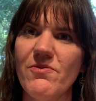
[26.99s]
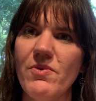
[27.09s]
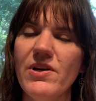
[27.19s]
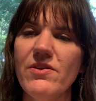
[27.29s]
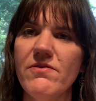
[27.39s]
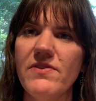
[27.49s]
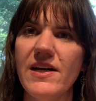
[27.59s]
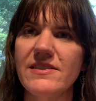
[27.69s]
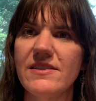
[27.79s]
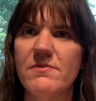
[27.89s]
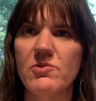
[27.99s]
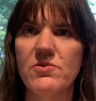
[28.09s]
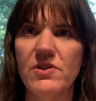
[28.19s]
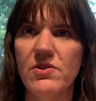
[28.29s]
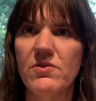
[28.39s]
What you fast is
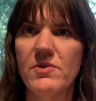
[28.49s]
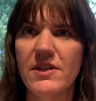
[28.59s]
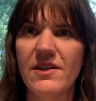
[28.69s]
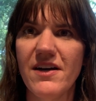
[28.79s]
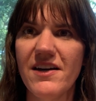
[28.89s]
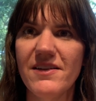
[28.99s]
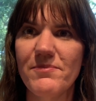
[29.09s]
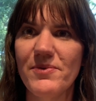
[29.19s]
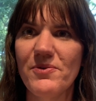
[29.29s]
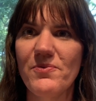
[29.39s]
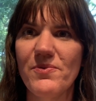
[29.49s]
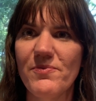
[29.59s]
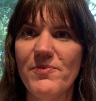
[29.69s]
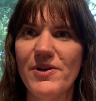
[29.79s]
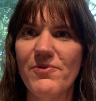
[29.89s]
between you and God,
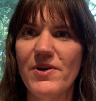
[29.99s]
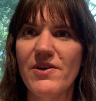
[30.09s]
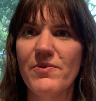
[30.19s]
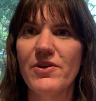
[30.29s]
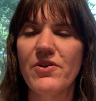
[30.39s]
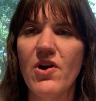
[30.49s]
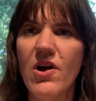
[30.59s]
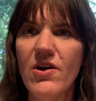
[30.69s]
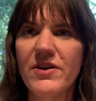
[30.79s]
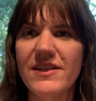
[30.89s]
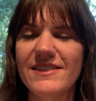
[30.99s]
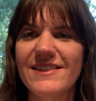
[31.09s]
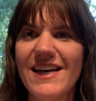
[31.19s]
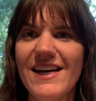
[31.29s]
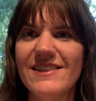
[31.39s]
but what where your heart is,
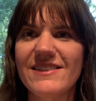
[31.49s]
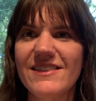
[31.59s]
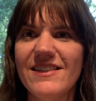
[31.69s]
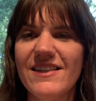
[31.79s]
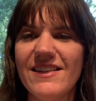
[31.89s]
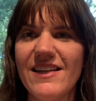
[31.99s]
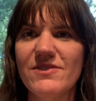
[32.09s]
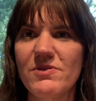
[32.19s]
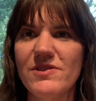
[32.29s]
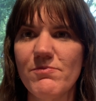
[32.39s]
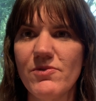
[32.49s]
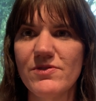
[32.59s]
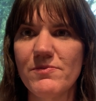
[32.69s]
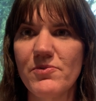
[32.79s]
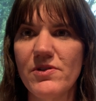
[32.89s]
that's what's
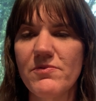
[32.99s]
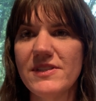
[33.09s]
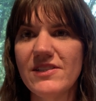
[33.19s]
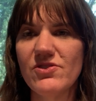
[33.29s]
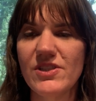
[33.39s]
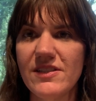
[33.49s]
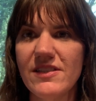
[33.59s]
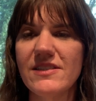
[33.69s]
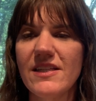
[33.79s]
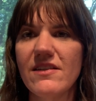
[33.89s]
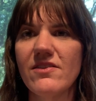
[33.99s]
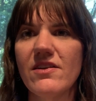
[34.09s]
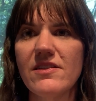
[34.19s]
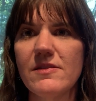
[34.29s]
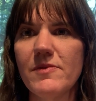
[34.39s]
most important. We see Jesus getting
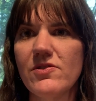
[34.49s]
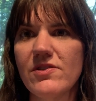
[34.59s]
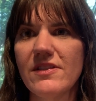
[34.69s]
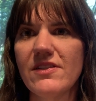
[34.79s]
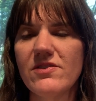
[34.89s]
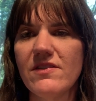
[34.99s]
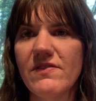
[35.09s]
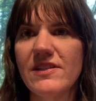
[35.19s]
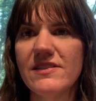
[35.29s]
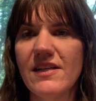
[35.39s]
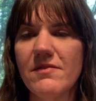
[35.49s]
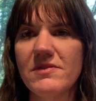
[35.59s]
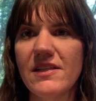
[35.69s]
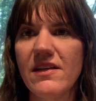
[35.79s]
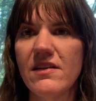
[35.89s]
on the spiritual leaders of his time
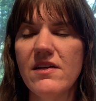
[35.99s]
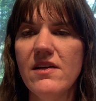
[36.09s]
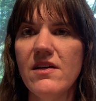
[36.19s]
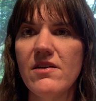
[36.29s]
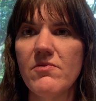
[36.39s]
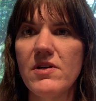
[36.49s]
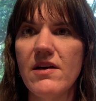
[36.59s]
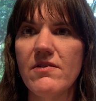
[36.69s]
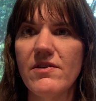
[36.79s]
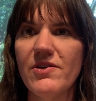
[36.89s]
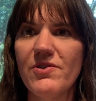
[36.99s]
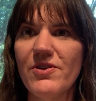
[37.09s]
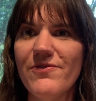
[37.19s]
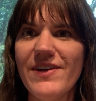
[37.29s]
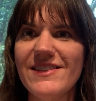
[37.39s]
saying, we're not,
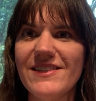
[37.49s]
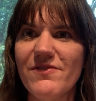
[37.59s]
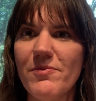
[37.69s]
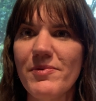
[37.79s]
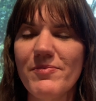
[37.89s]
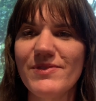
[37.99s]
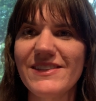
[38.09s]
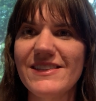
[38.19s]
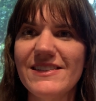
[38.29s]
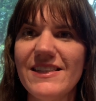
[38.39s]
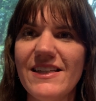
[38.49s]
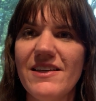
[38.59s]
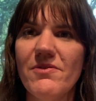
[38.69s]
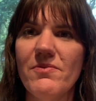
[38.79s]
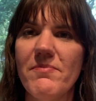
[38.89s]
you're fasting for people to see.
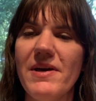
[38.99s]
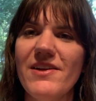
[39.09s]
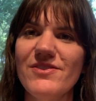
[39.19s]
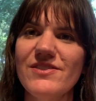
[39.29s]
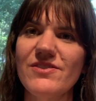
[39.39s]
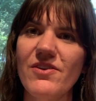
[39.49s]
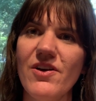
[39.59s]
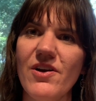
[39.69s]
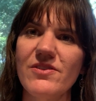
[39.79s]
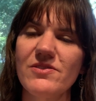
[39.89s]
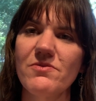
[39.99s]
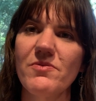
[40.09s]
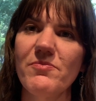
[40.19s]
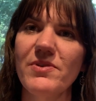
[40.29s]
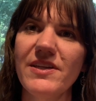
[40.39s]
What matters is our hearts. When
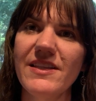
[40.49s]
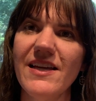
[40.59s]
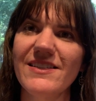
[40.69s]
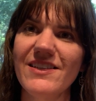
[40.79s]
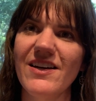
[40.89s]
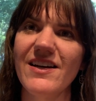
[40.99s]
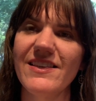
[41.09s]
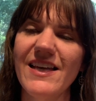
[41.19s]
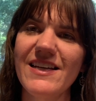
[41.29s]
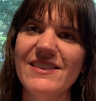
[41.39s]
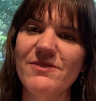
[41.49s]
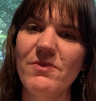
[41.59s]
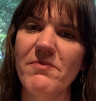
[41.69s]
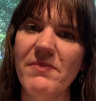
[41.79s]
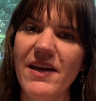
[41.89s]
we're bringing that to God, that's
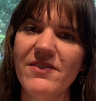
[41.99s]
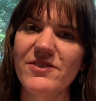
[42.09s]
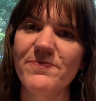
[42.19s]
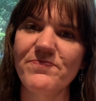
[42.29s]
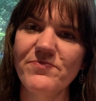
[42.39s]
what matters.